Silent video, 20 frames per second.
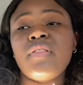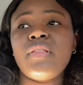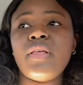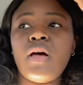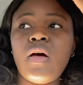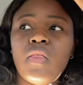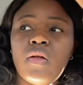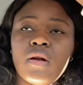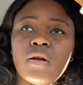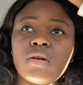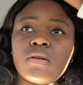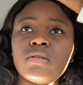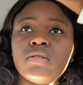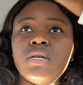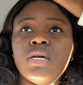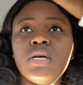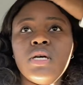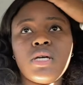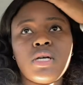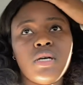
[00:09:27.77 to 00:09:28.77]
The other
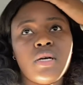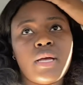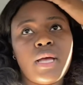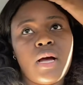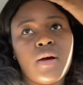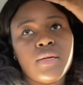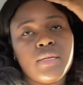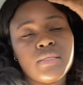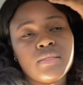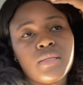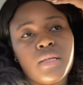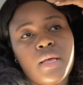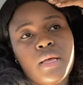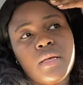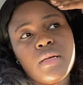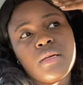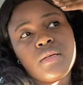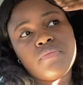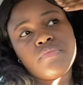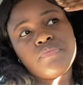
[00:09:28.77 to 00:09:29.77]
Cookout is like